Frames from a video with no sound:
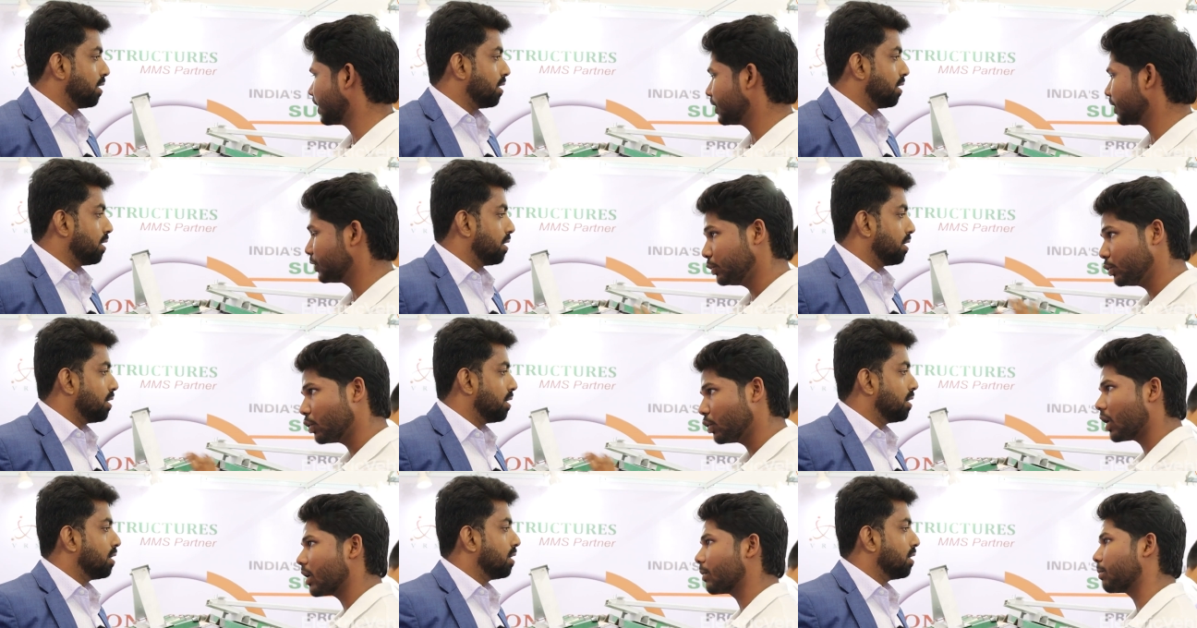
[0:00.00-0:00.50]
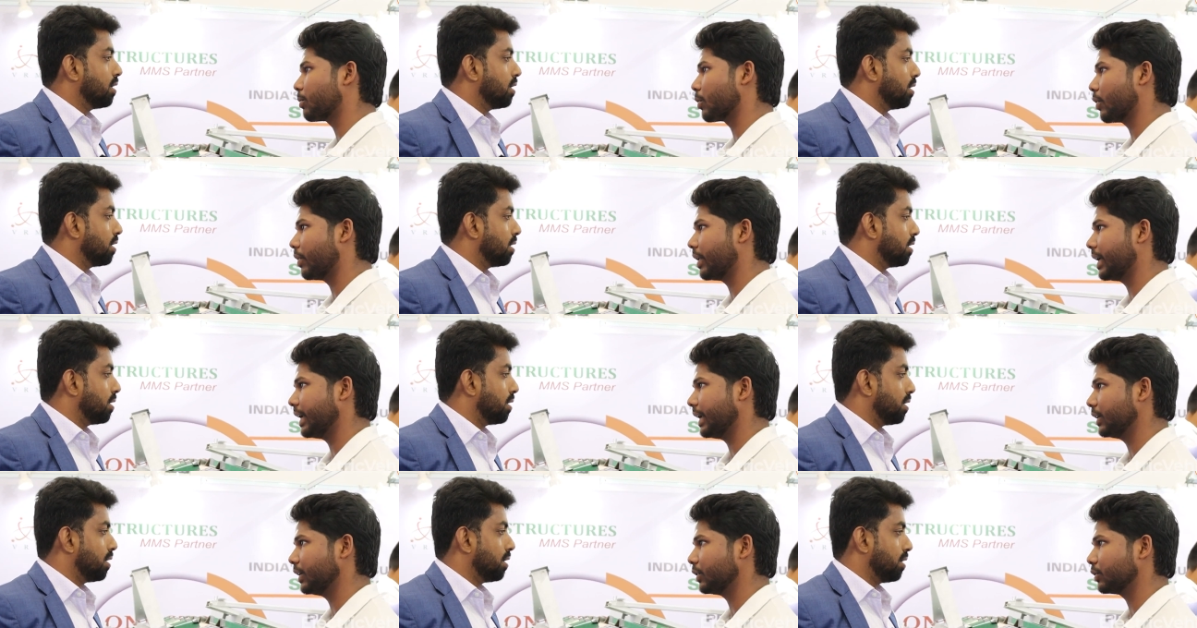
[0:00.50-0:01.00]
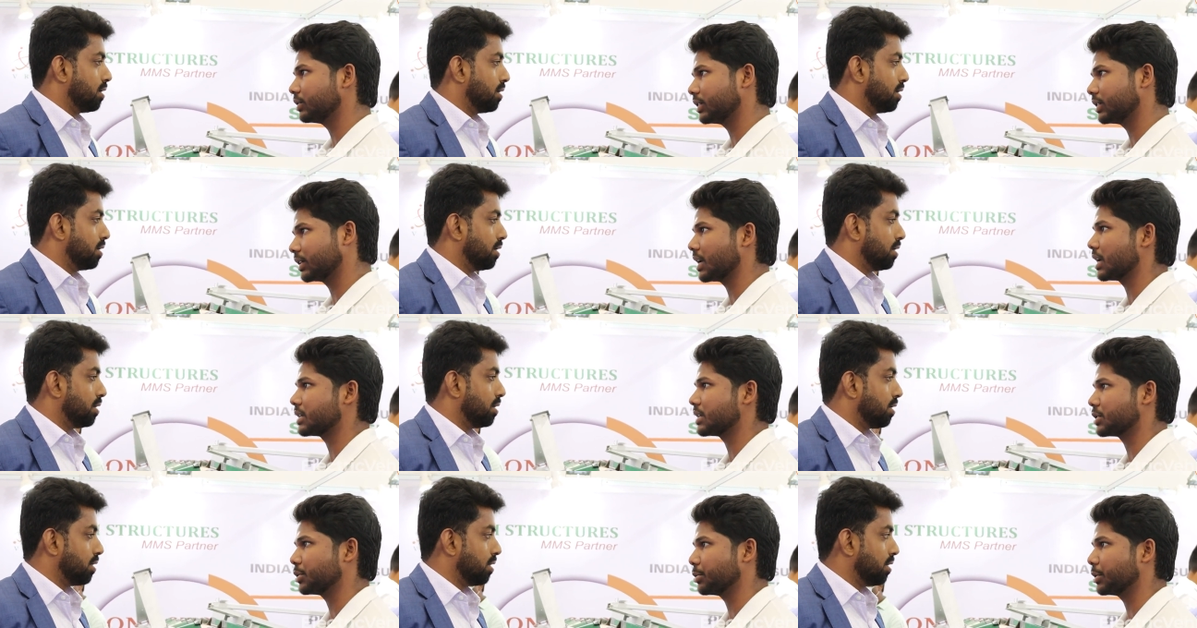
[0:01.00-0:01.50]
Speaker 1: that you are providing to the
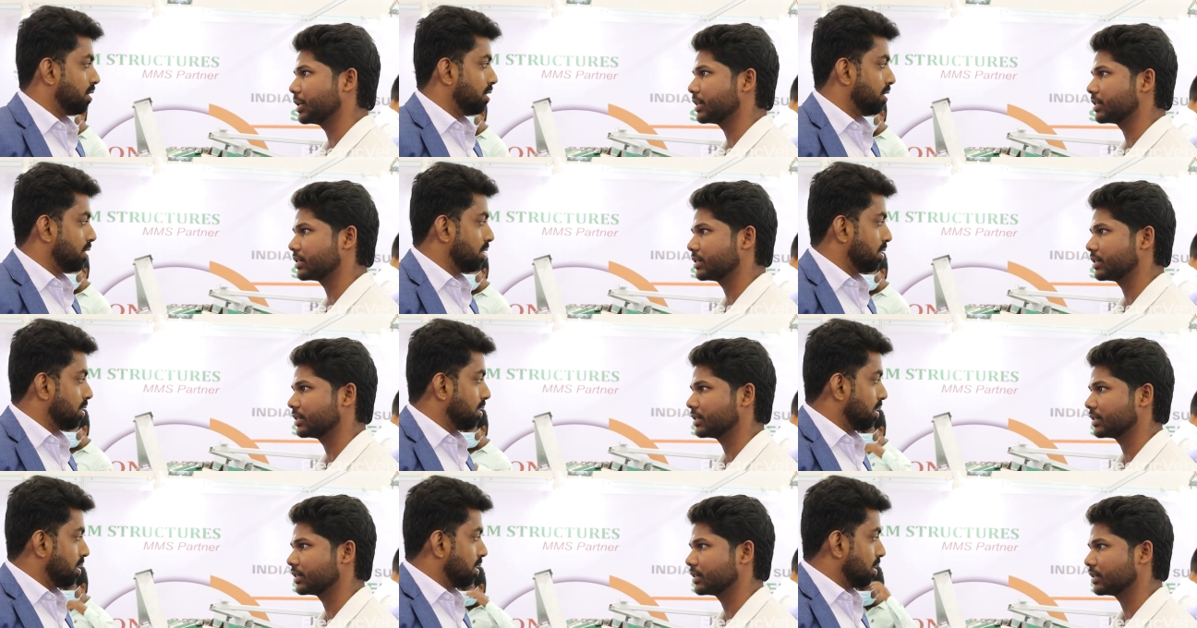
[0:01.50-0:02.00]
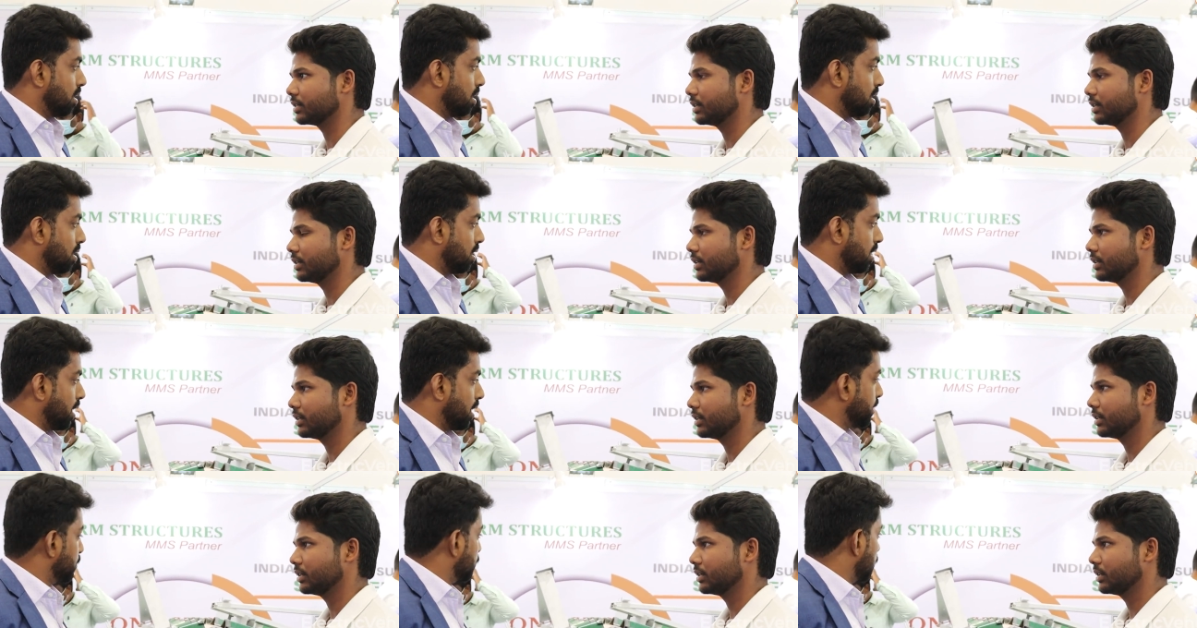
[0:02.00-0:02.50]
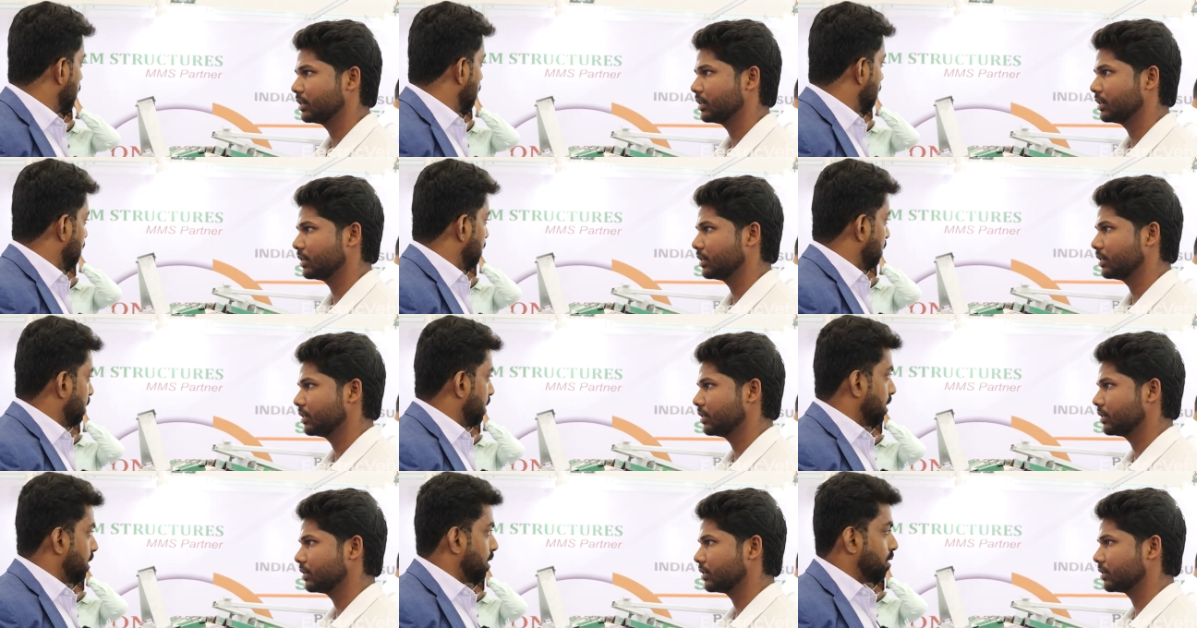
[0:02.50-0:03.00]
customers?
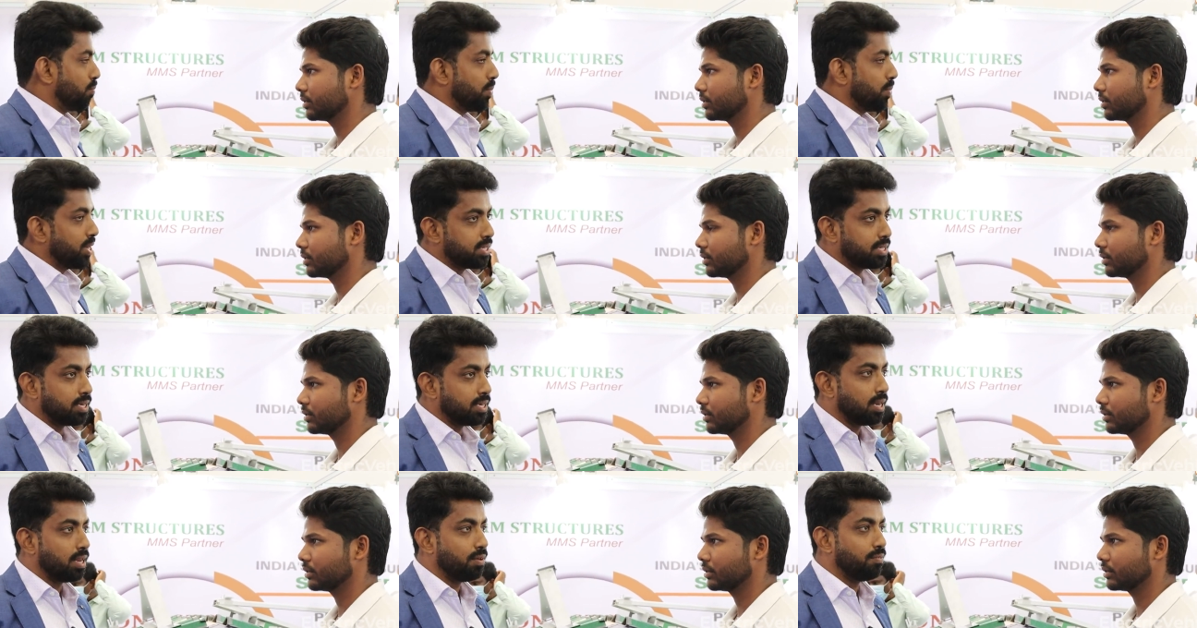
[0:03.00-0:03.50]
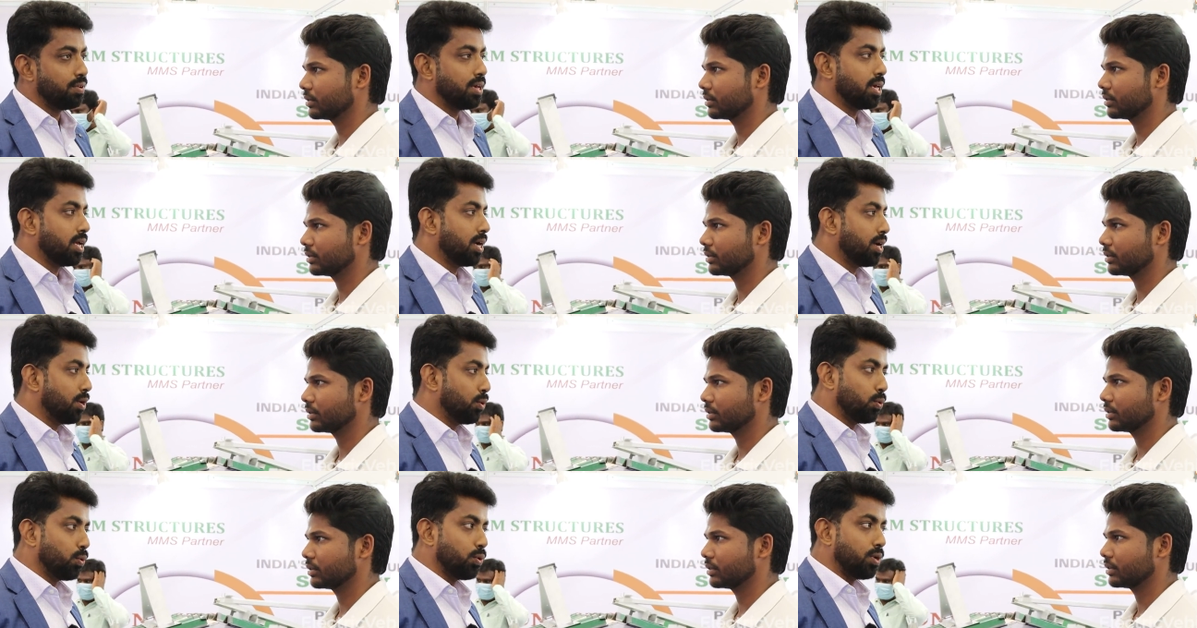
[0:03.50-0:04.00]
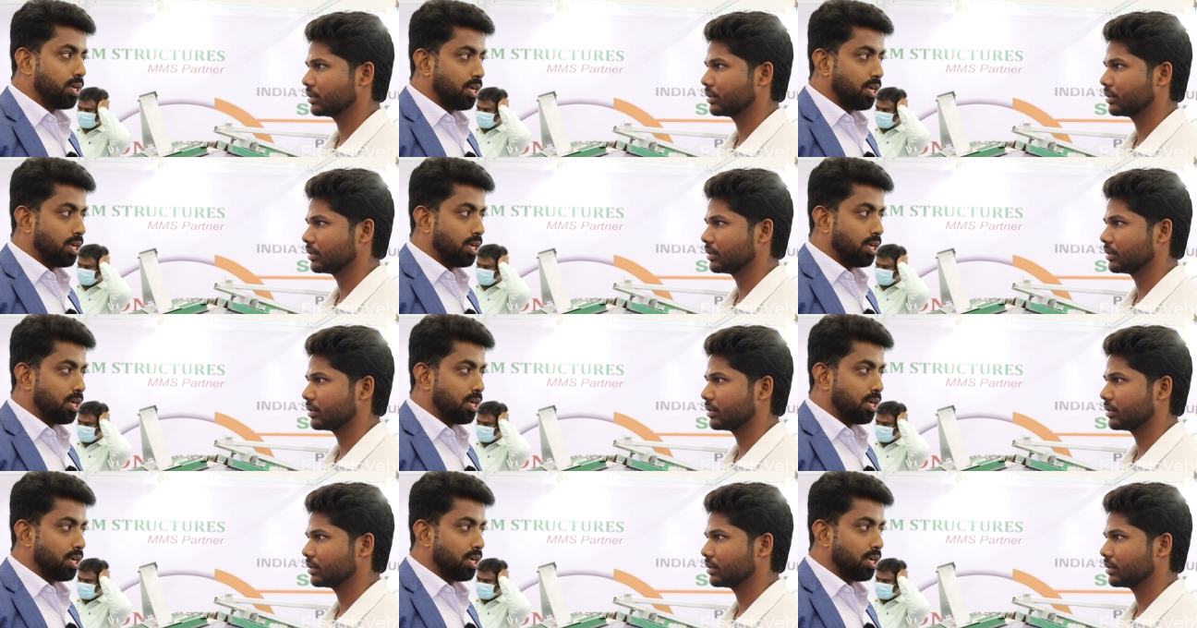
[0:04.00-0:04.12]
Speaker 2: Actually, basically we are into